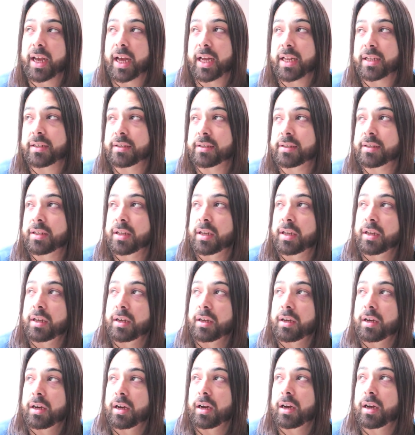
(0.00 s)
and
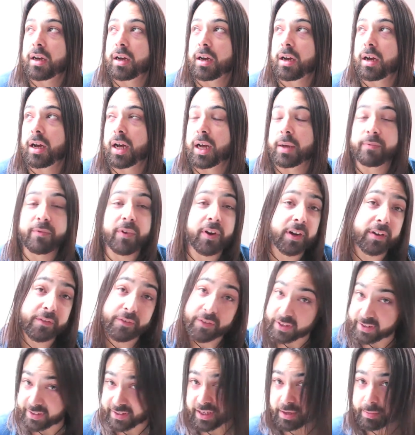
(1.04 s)
I'm very
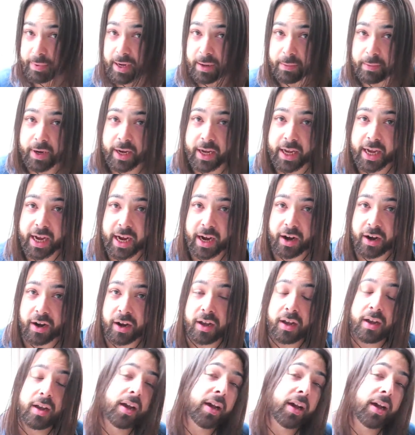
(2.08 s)
fussy about my hair,